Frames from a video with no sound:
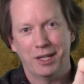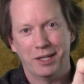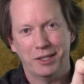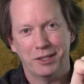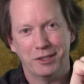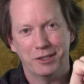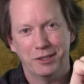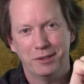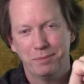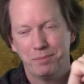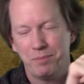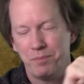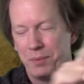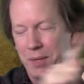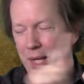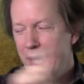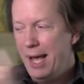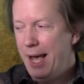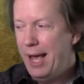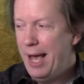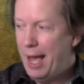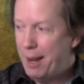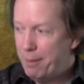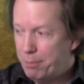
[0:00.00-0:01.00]
other,
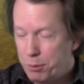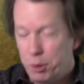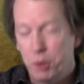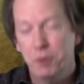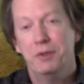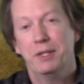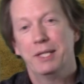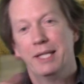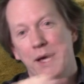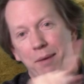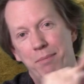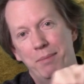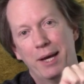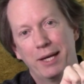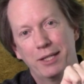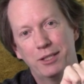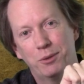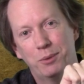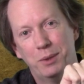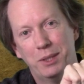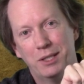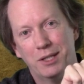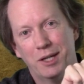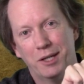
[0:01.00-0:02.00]
and moving them next
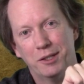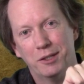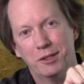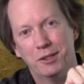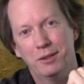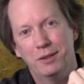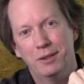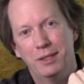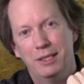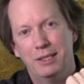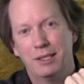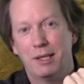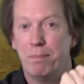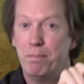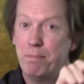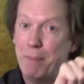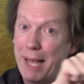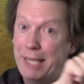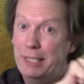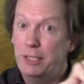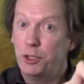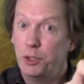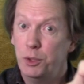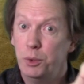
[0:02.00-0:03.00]
to each other is the
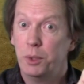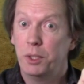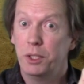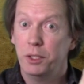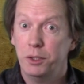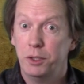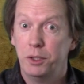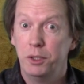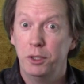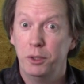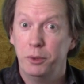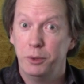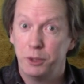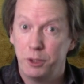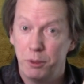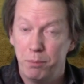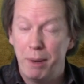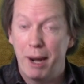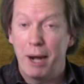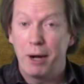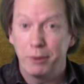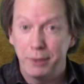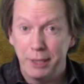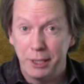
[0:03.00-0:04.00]
best you can do is to
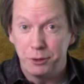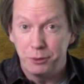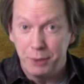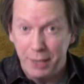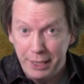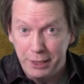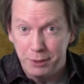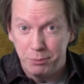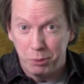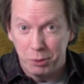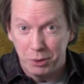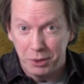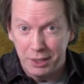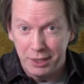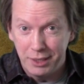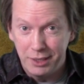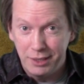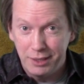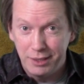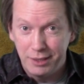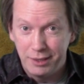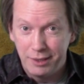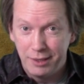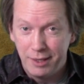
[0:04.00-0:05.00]
parallel transport
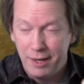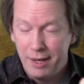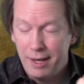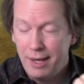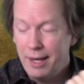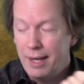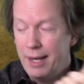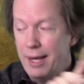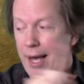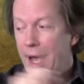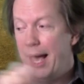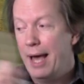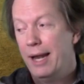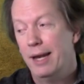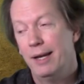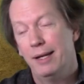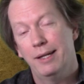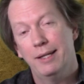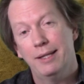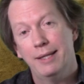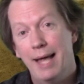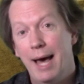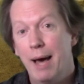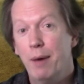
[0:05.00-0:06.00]
it,
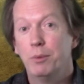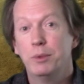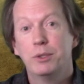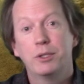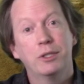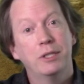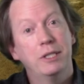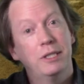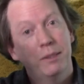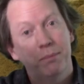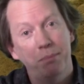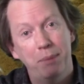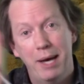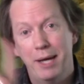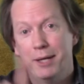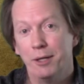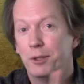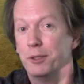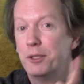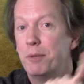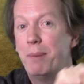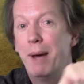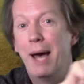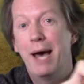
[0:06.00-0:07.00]
and that was going to depend
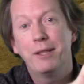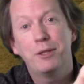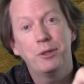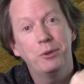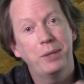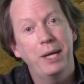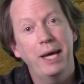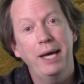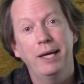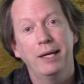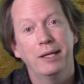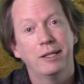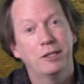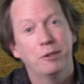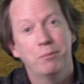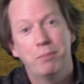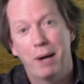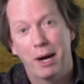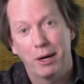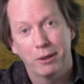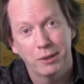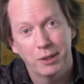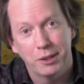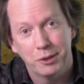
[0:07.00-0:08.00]
on the path you take to
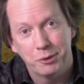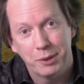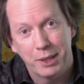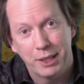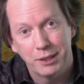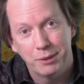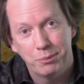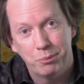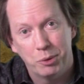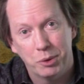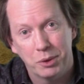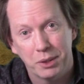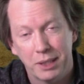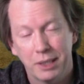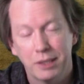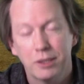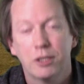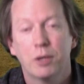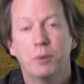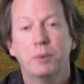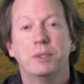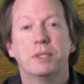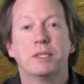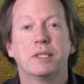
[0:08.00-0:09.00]
parallel transport it.
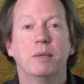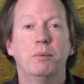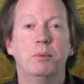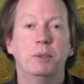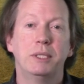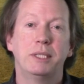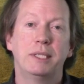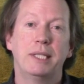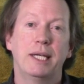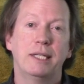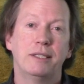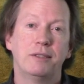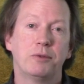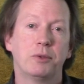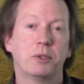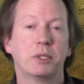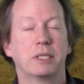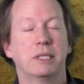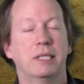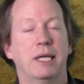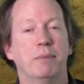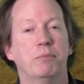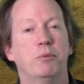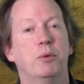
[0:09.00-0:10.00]
So when someone says, for
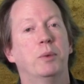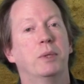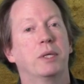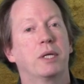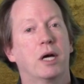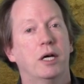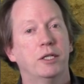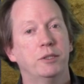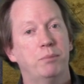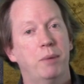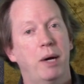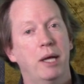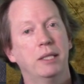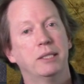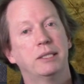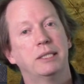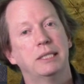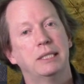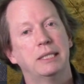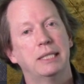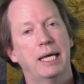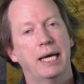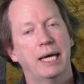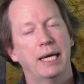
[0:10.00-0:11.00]
example, when
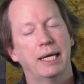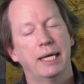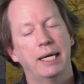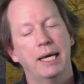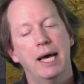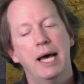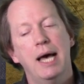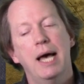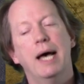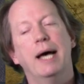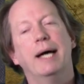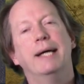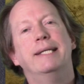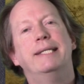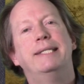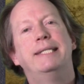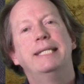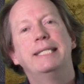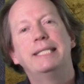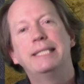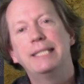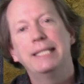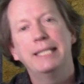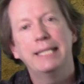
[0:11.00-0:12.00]
cosmologists say a
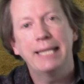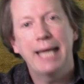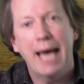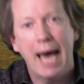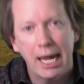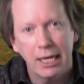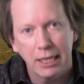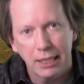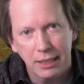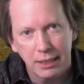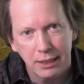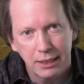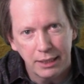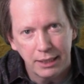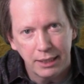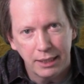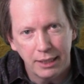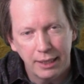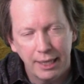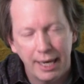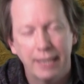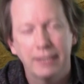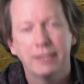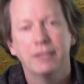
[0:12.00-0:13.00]
distant
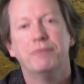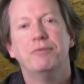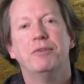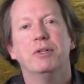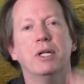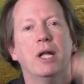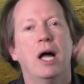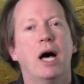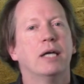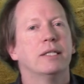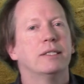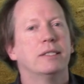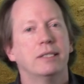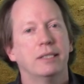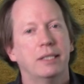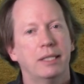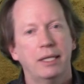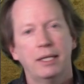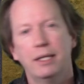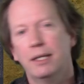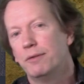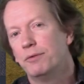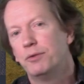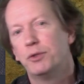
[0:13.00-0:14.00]
galaxy has a
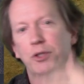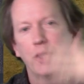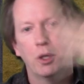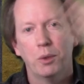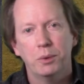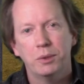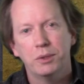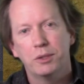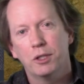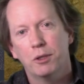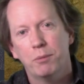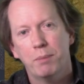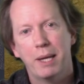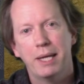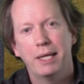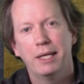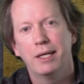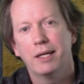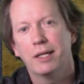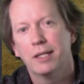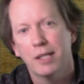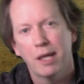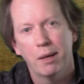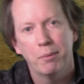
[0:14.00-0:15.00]
velocity of so and so
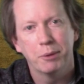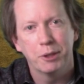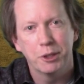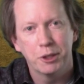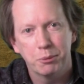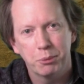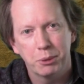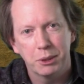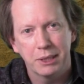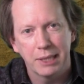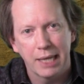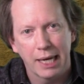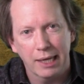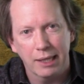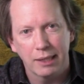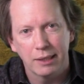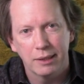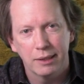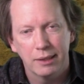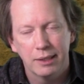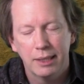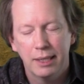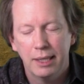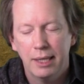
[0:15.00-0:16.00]
many kilometers per
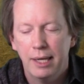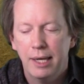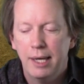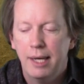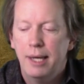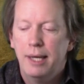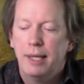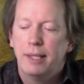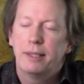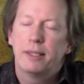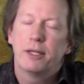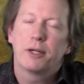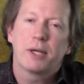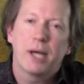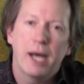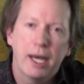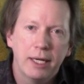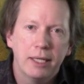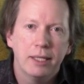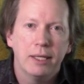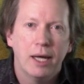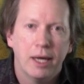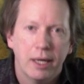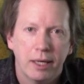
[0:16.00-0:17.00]
second, they're
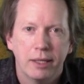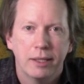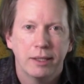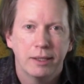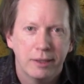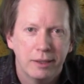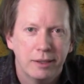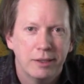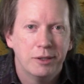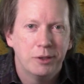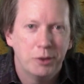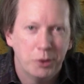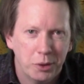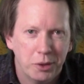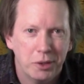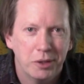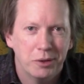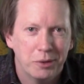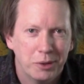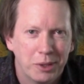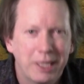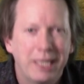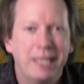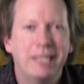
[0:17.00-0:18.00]
kind of lying to you.
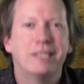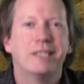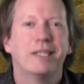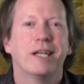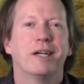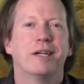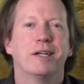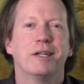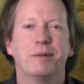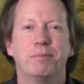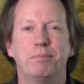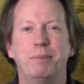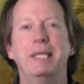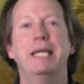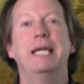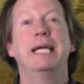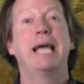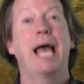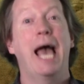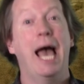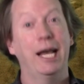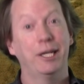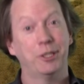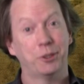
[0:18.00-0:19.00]
At least they're being
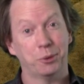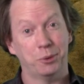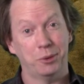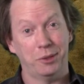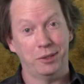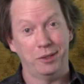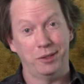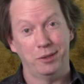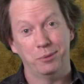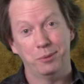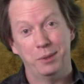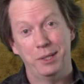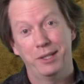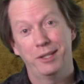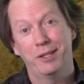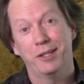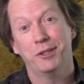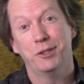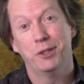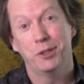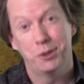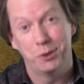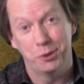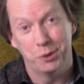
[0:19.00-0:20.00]
casual
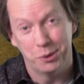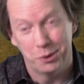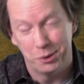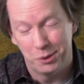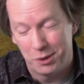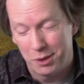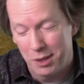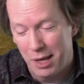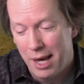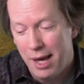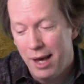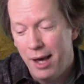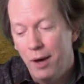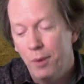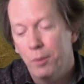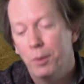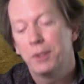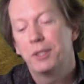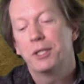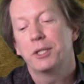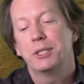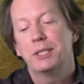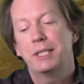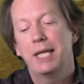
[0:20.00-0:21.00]
with the truth.
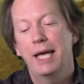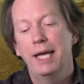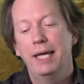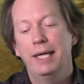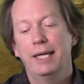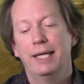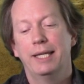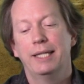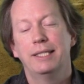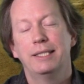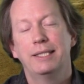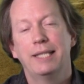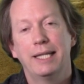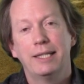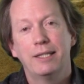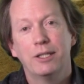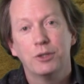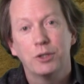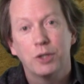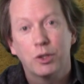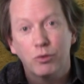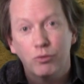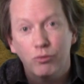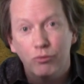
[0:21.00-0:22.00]
What they're saying is that
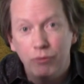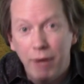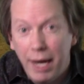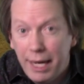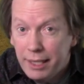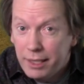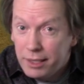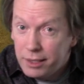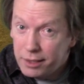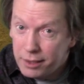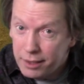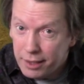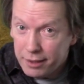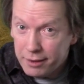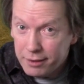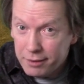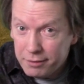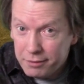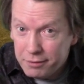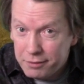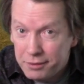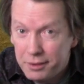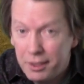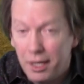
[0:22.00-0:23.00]
there's a
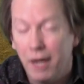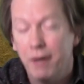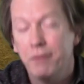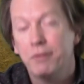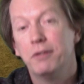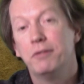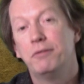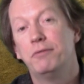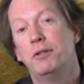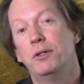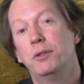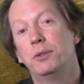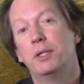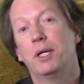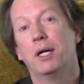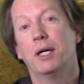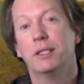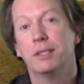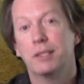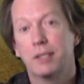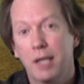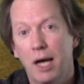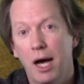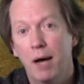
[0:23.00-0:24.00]
redshift of the
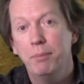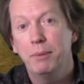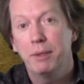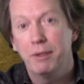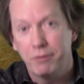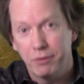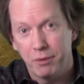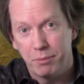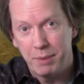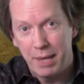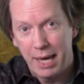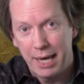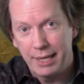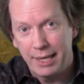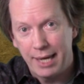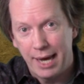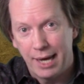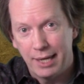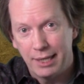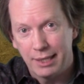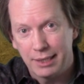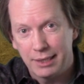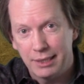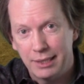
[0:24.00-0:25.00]
photons coming from that
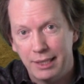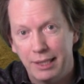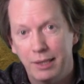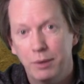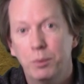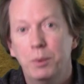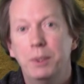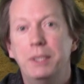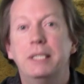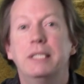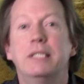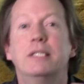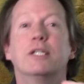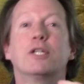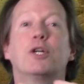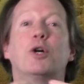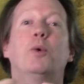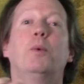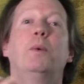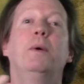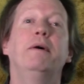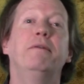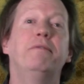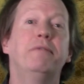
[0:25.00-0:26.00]
galaxy, which is
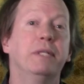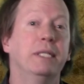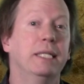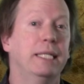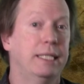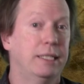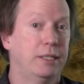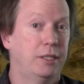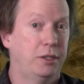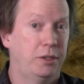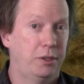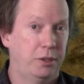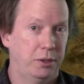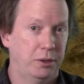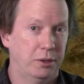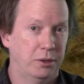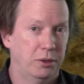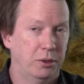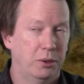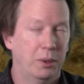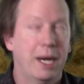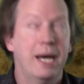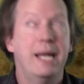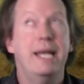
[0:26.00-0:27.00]
equivalent
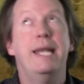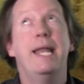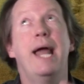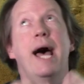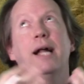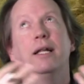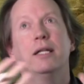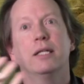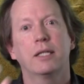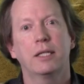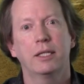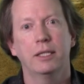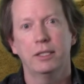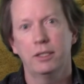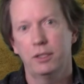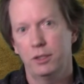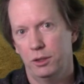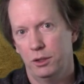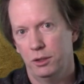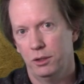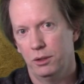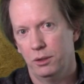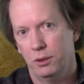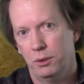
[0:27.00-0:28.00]
to, analogous
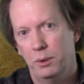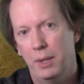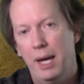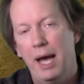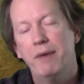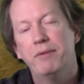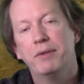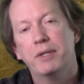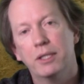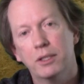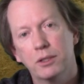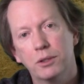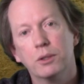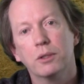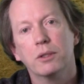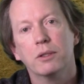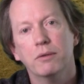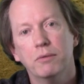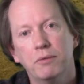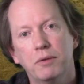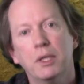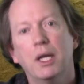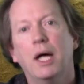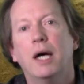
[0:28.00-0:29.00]
to, having a
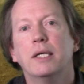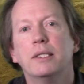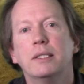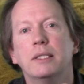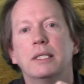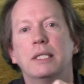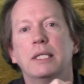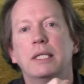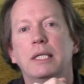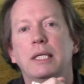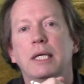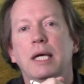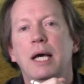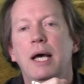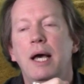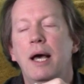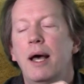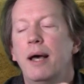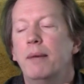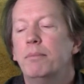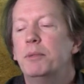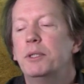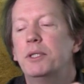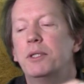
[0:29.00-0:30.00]
certain velocity.
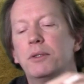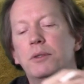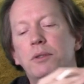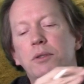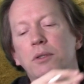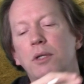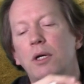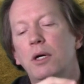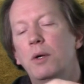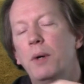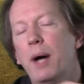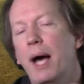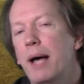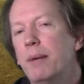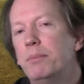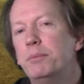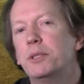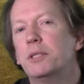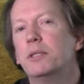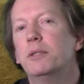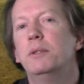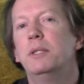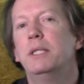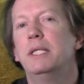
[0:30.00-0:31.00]
But there's no
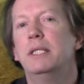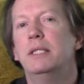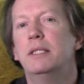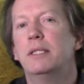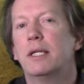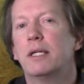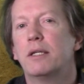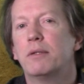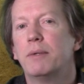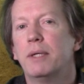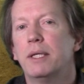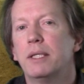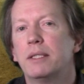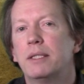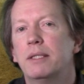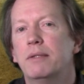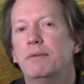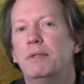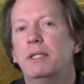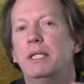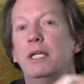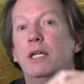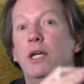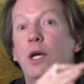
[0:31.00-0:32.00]
absolutely, in general
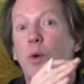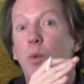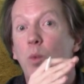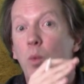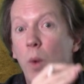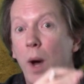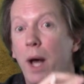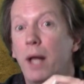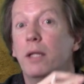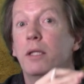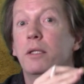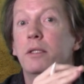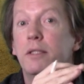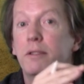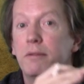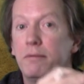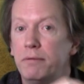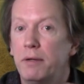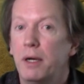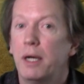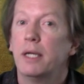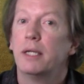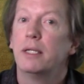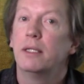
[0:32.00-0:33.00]
relativity,
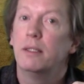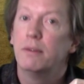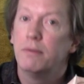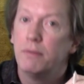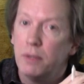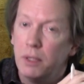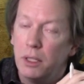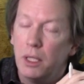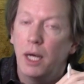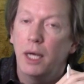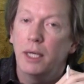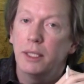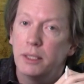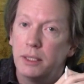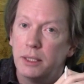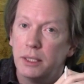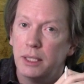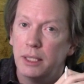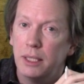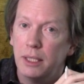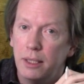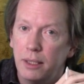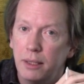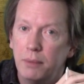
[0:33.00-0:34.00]
well-defined
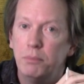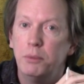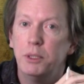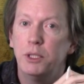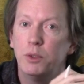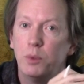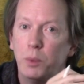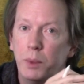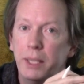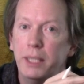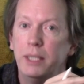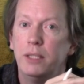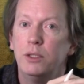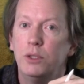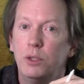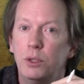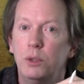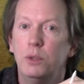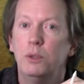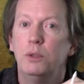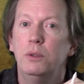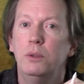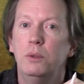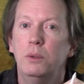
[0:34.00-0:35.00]
velocity between
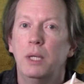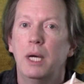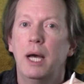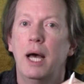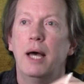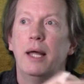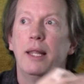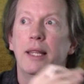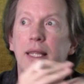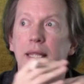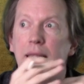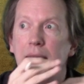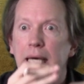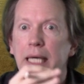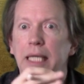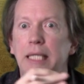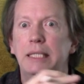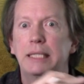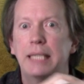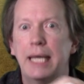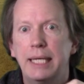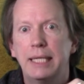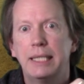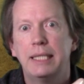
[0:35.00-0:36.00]
two
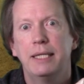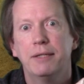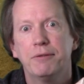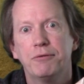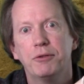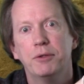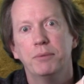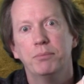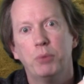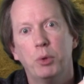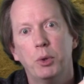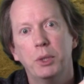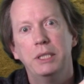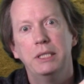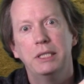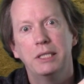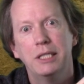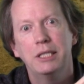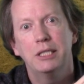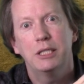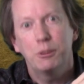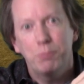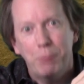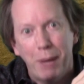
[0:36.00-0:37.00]
things at different points
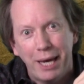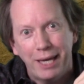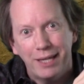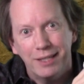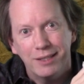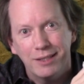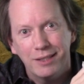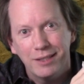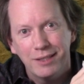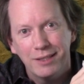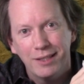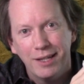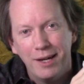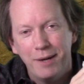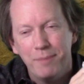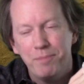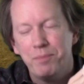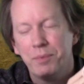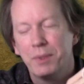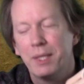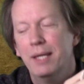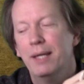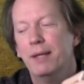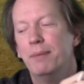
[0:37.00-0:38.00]
in space,
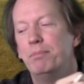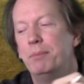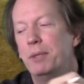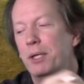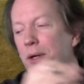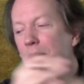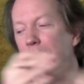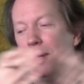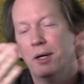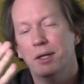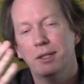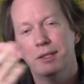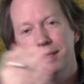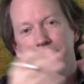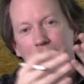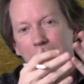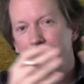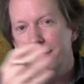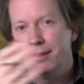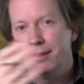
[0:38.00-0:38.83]
because